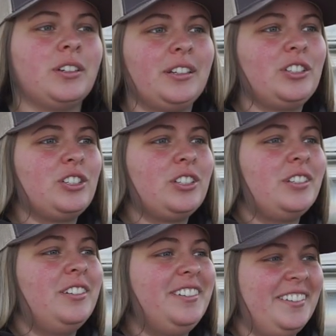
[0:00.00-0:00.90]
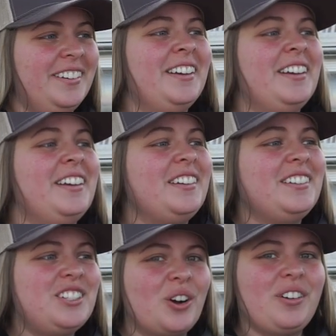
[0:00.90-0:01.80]
I just
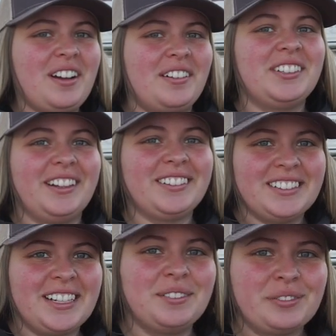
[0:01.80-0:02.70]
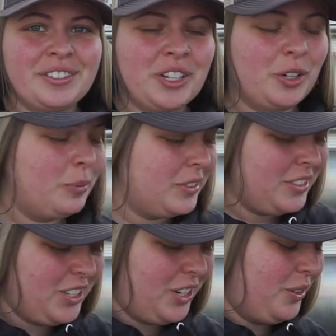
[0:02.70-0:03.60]
don't have a lot of time to film,
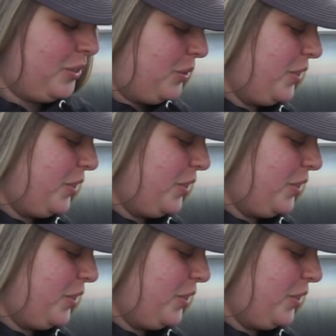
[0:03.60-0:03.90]
so